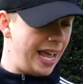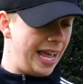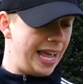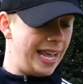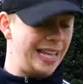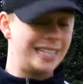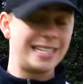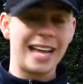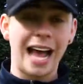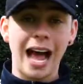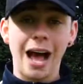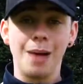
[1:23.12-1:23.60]

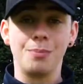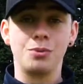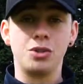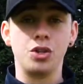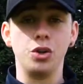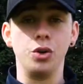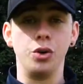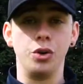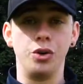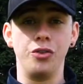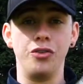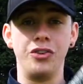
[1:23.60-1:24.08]
is
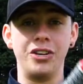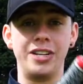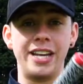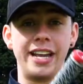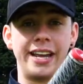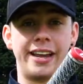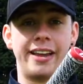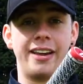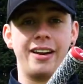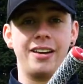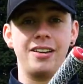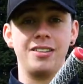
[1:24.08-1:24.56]
absolutely
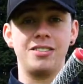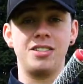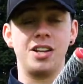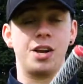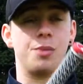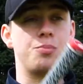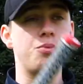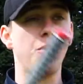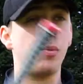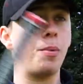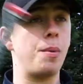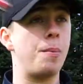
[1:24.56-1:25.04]
ridiculous. You
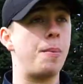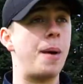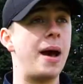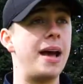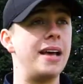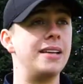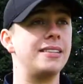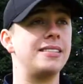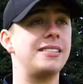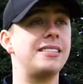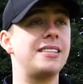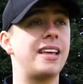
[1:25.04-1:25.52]
could probably buy
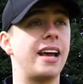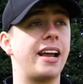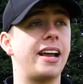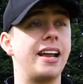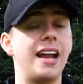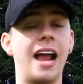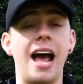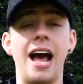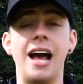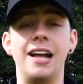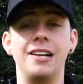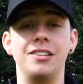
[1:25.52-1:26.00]
a
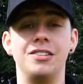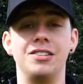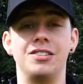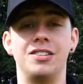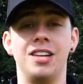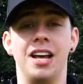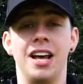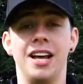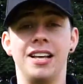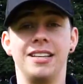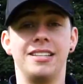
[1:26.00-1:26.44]
second-hand